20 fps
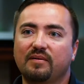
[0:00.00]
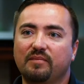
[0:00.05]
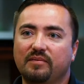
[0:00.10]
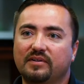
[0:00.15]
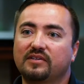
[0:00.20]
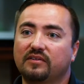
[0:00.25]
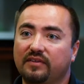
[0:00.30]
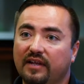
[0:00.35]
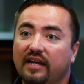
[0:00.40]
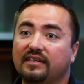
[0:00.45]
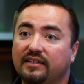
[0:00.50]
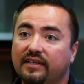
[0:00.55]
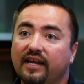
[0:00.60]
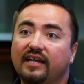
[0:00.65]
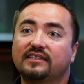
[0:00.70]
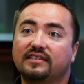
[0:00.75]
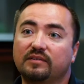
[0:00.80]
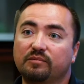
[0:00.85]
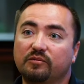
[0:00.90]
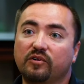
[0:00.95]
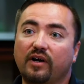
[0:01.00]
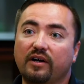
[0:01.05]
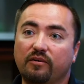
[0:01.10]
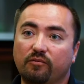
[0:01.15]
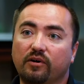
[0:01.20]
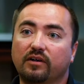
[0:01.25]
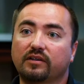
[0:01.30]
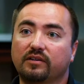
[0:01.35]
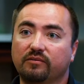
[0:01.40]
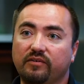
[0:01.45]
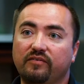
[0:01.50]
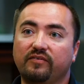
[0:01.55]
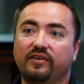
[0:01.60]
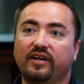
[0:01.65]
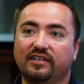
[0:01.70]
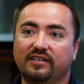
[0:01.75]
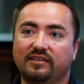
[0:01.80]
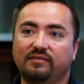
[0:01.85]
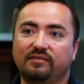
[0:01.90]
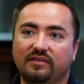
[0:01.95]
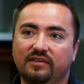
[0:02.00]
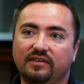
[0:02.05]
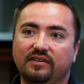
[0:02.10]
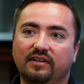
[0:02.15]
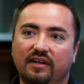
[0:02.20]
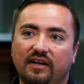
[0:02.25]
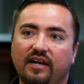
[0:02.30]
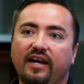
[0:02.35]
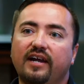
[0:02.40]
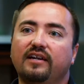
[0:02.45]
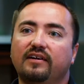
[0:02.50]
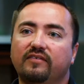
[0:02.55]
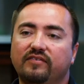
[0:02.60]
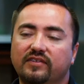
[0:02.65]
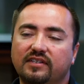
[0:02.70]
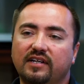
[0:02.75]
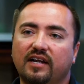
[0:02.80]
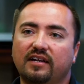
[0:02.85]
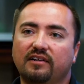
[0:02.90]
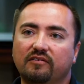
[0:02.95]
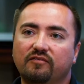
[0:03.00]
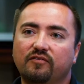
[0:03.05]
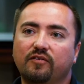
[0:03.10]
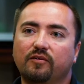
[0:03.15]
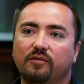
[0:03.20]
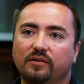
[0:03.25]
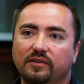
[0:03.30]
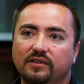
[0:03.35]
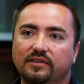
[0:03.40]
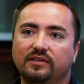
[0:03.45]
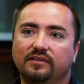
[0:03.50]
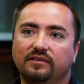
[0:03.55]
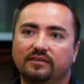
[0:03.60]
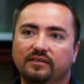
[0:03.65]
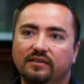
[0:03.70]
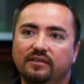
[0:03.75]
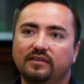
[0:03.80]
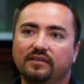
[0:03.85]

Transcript: so that that's some great work that we've got to ahead of us i look forward to it's